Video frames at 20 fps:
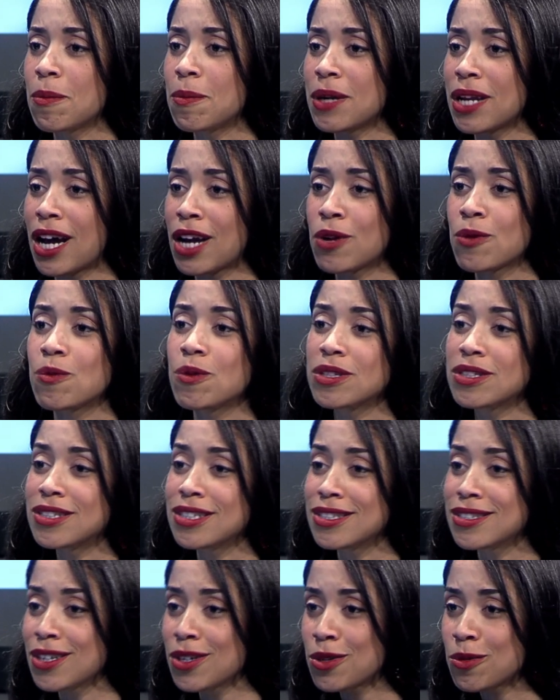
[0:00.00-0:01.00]
but I don't want
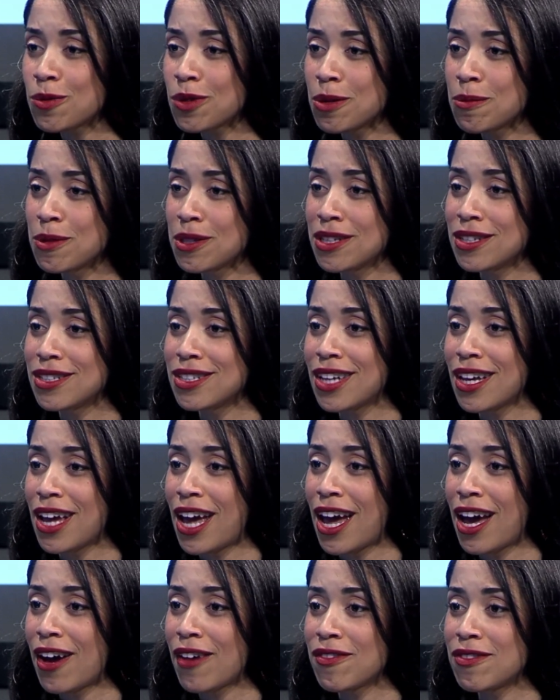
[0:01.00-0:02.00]
these other women
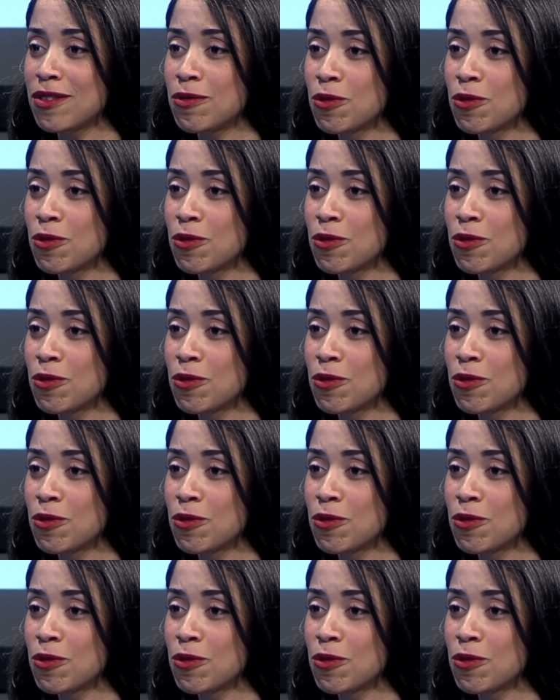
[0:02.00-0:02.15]
to